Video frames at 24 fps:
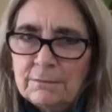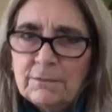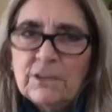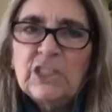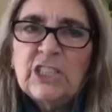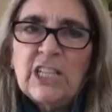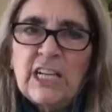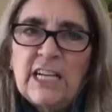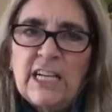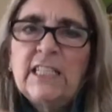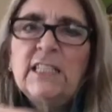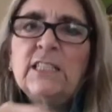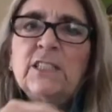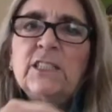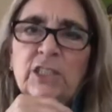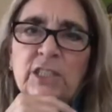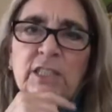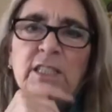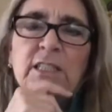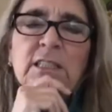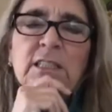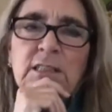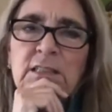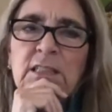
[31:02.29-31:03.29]

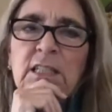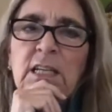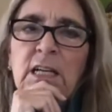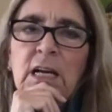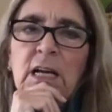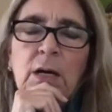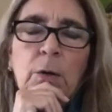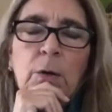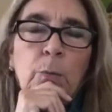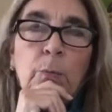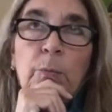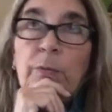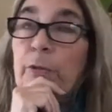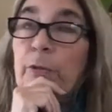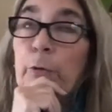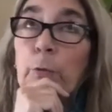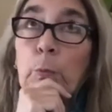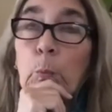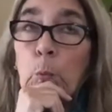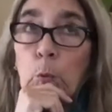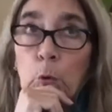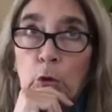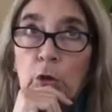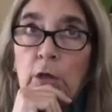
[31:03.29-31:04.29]
changes, there
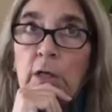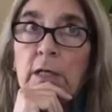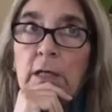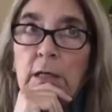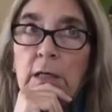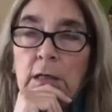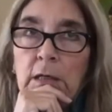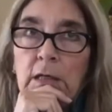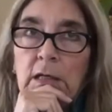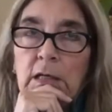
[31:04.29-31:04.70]
weren't.